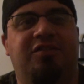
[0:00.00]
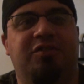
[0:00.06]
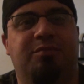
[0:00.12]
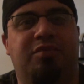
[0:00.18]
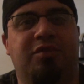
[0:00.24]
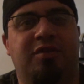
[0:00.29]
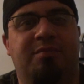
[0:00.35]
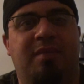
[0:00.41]
to
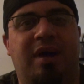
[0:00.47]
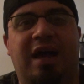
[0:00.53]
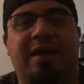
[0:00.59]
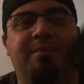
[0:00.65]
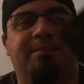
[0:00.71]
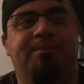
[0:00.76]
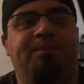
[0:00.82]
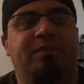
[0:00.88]
put
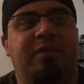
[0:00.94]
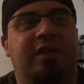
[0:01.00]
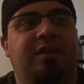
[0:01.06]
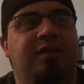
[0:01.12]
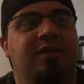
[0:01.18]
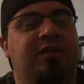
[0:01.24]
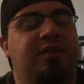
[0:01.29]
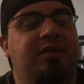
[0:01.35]
my
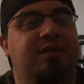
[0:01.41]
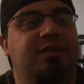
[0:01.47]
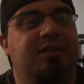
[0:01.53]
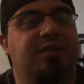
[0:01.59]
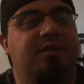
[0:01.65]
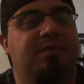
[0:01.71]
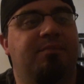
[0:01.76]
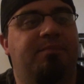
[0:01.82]

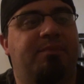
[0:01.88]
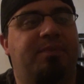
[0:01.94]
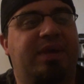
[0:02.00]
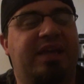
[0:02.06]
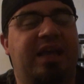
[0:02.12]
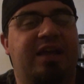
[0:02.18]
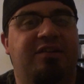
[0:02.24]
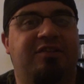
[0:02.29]

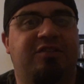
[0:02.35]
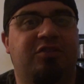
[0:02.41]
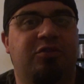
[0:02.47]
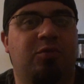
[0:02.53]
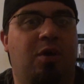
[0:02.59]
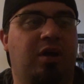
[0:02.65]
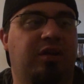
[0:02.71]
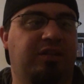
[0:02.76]

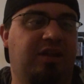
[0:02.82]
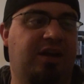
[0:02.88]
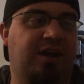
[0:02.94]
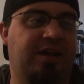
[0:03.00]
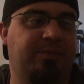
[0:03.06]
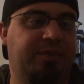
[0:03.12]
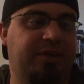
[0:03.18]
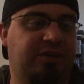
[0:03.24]
PS2
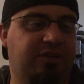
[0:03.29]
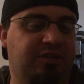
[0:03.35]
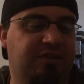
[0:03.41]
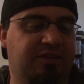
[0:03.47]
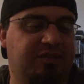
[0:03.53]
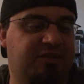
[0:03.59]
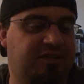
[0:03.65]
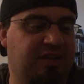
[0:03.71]
online
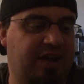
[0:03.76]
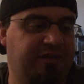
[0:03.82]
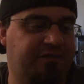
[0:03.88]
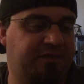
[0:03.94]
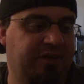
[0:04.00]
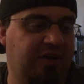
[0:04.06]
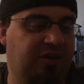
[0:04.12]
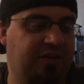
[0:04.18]
because I
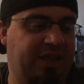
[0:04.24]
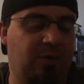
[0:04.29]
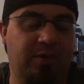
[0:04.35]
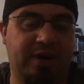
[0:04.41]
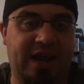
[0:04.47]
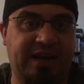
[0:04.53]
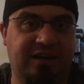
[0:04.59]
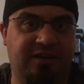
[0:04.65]
figured that
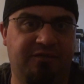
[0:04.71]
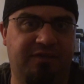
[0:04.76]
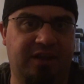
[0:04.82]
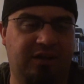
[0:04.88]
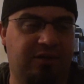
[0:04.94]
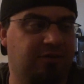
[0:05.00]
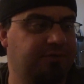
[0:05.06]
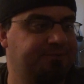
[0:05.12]
would end in
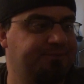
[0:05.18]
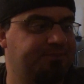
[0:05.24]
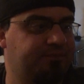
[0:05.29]
failure